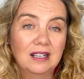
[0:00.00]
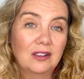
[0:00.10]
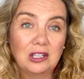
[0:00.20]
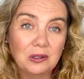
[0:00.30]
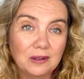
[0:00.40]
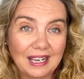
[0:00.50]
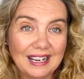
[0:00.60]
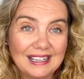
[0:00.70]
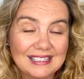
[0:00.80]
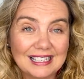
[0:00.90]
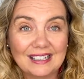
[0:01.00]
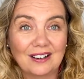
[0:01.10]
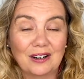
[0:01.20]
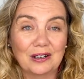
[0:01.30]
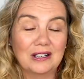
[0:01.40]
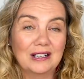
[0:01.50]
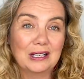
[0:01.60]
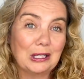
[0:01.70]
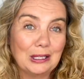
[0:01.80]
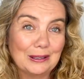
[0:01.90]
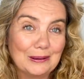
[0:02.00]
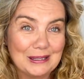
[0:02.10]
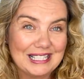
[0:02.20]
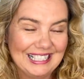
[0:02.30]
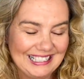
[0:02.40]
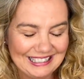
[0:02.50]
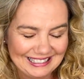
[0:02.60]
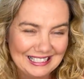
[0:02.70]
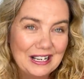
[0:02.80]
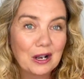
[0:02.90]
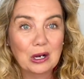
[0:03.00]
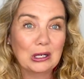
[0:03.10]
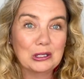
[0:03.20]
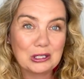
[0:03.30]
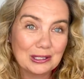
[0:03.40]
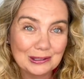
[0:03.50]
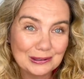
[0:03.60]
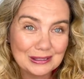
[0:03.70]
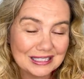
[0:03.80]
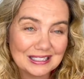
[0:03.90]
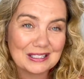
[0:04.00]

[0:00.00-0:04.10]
the UK to get our clothes, our shoes.